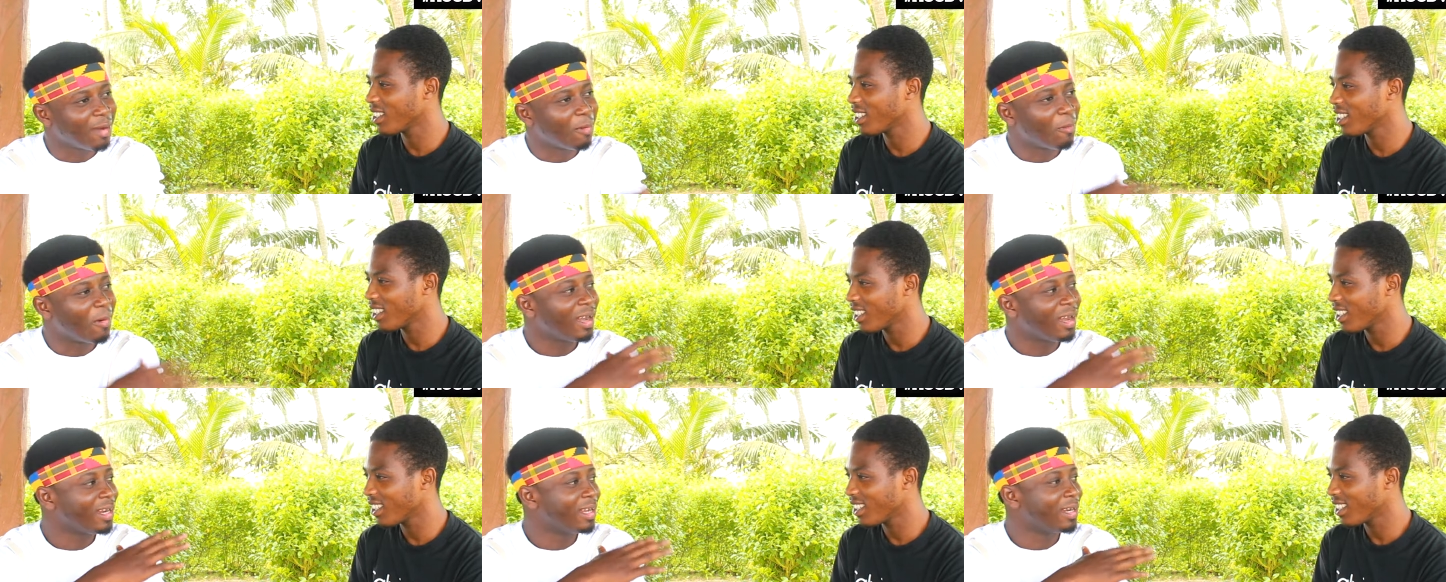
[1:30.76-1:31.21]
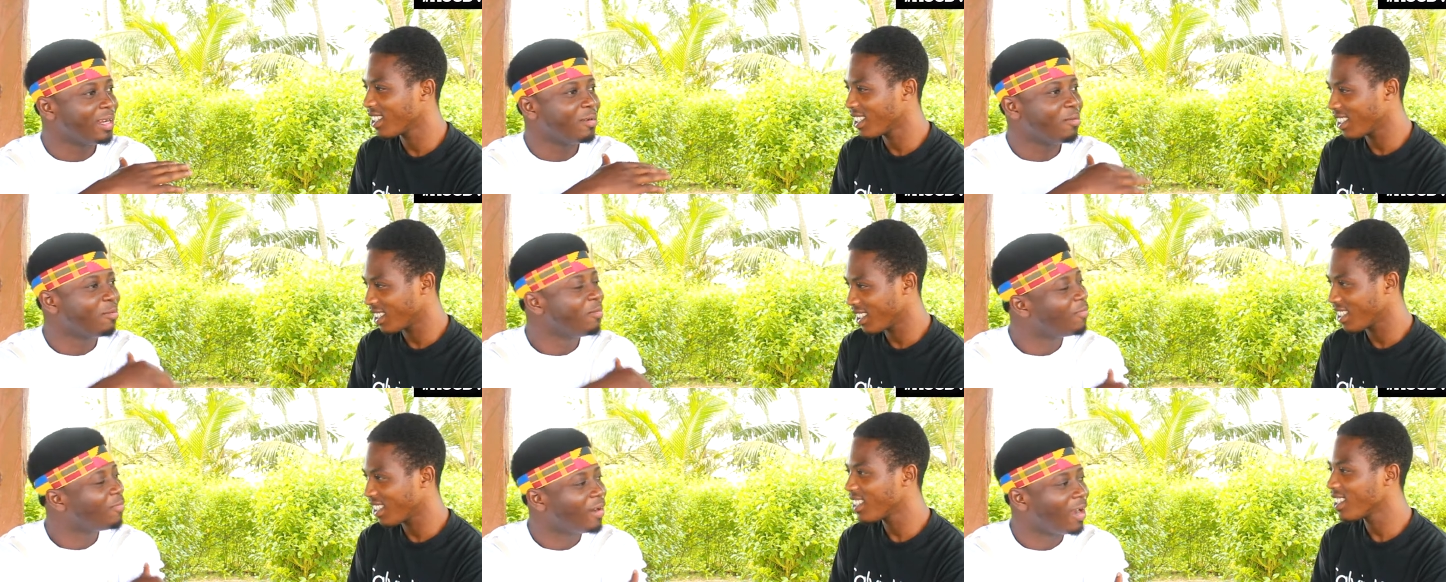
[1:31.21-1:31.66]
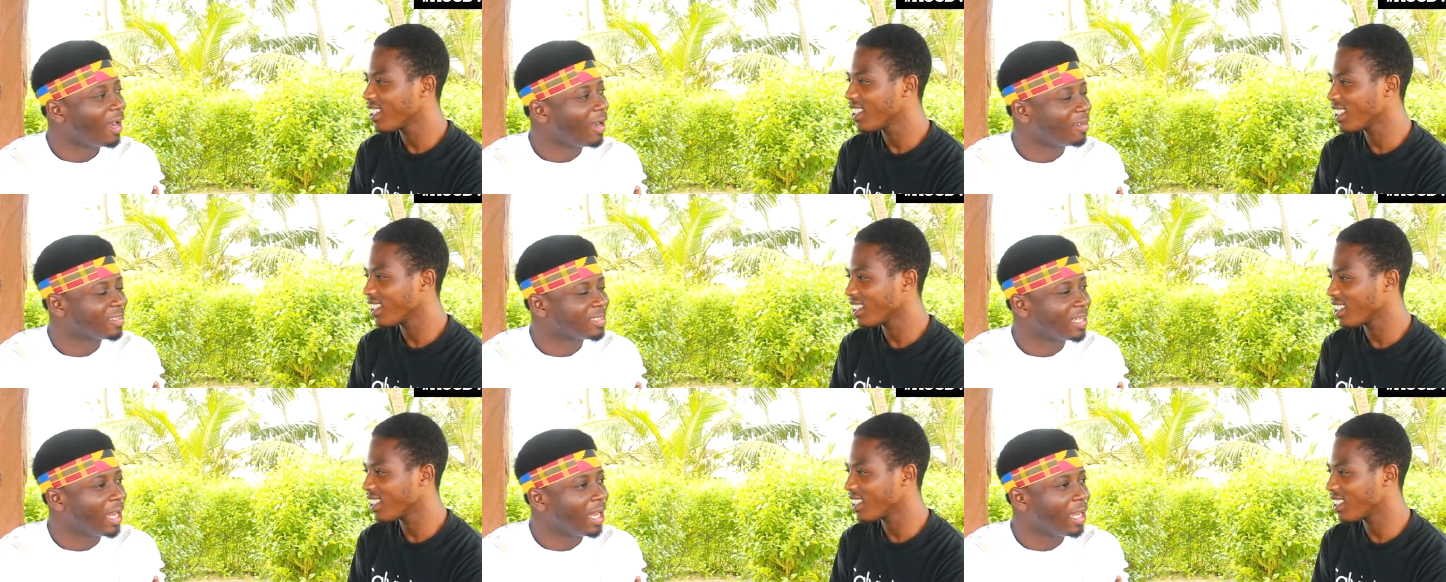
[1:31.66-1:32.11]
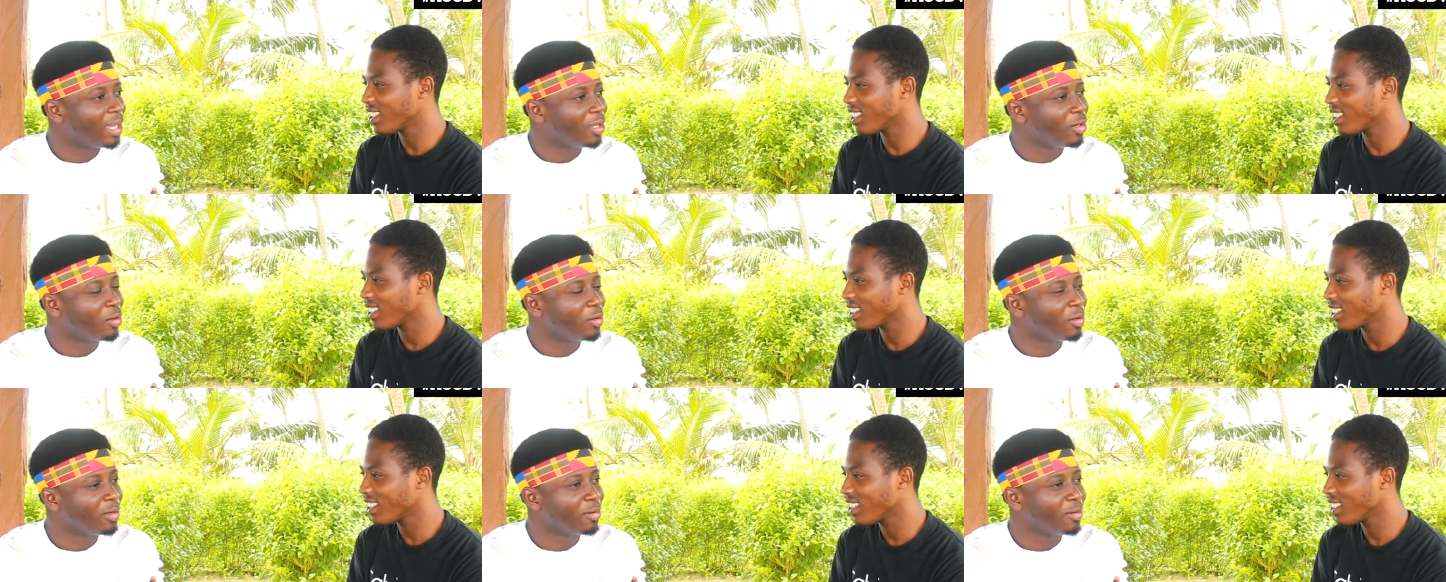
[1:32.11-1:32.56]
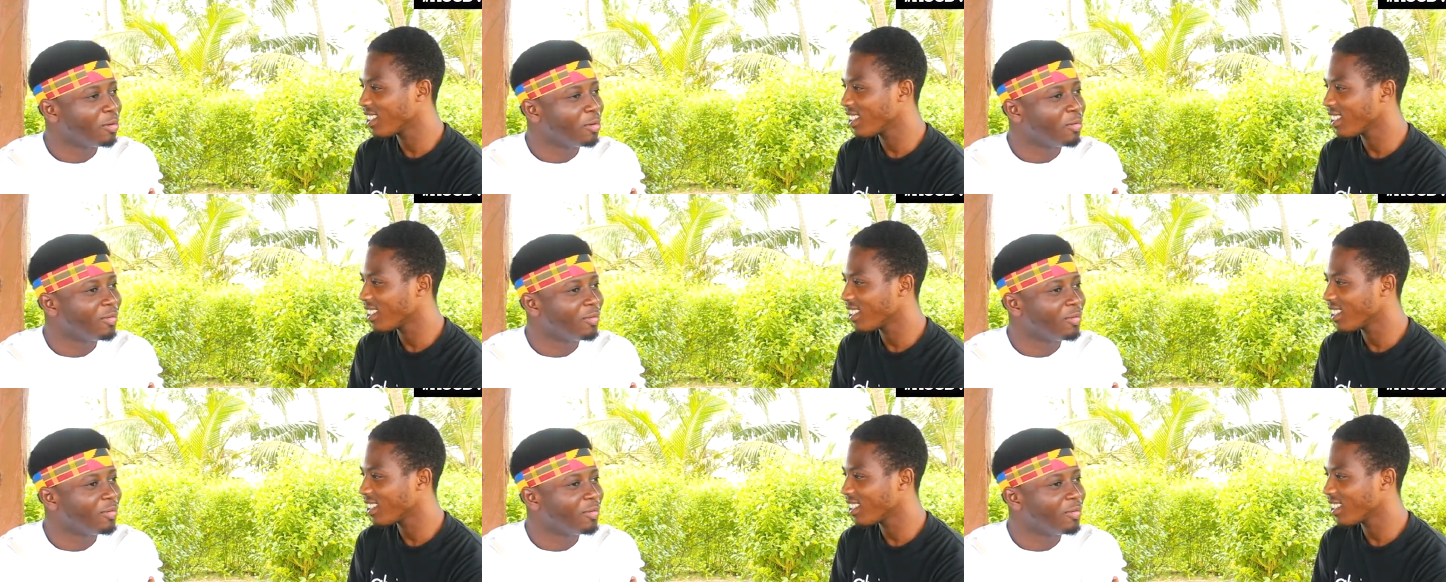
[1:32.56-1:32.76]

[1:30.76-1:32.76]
Speaker 1: the one that they do for house, uh, mm. you know, you know,